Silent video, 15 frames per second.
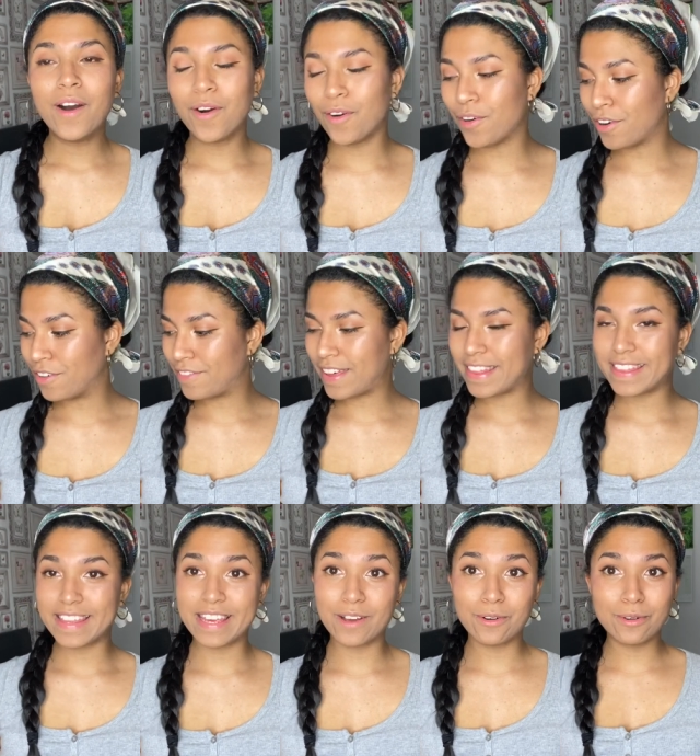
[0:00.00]
of
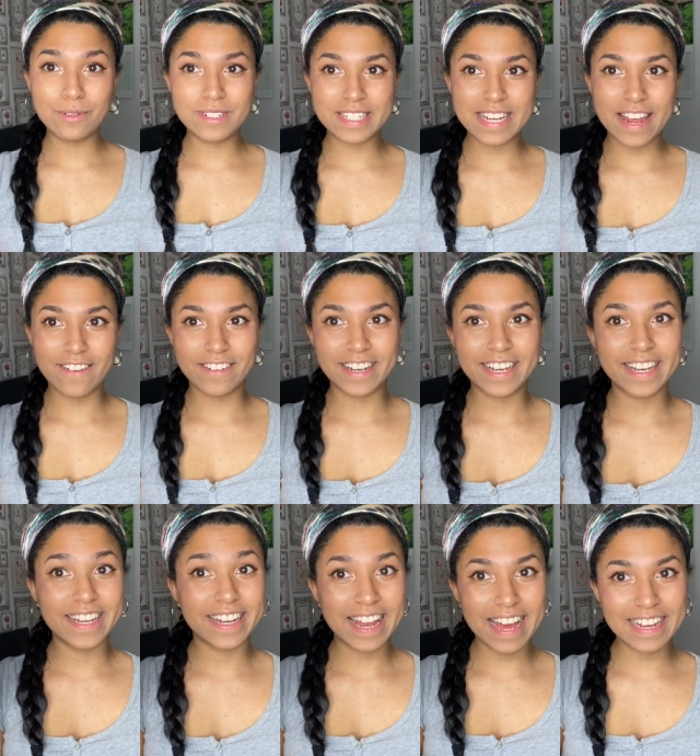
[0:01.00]
the
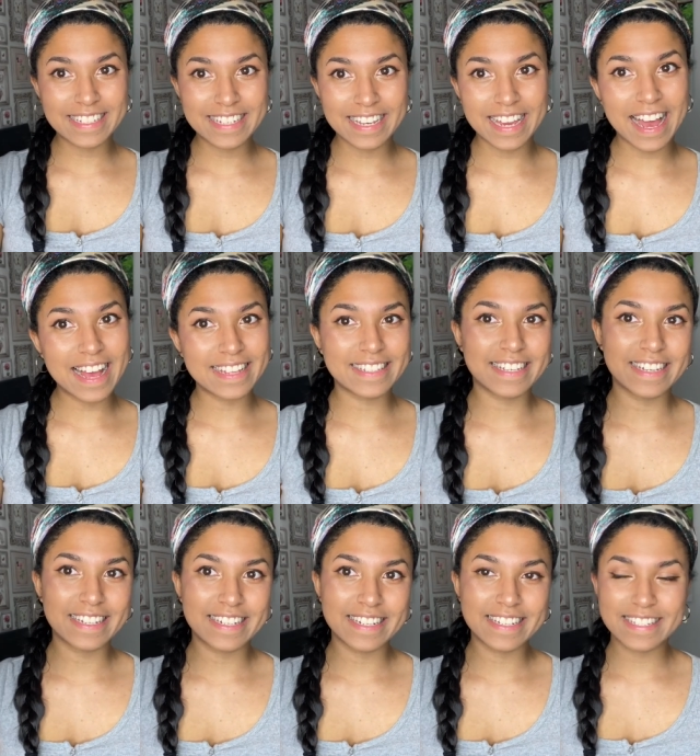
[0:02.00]
Ordinary Lactic
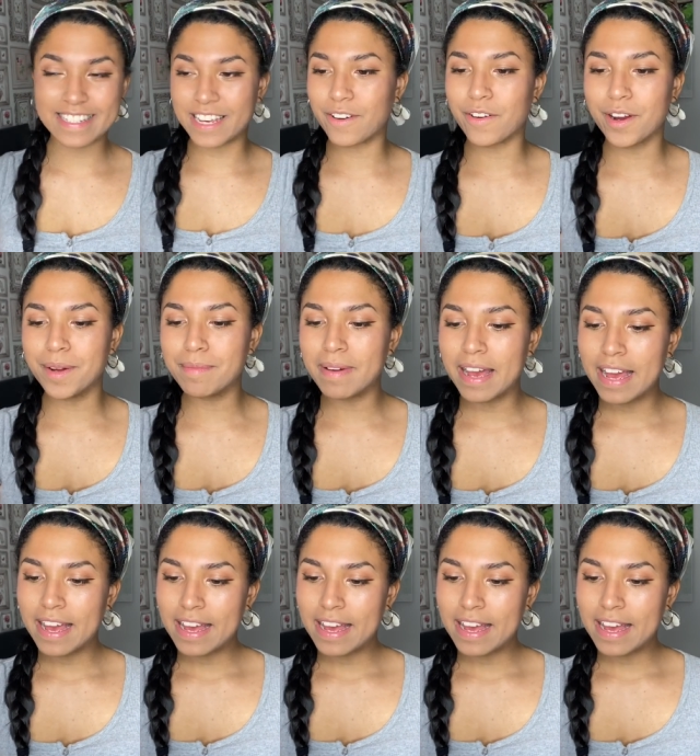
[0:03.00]
Acid Serum.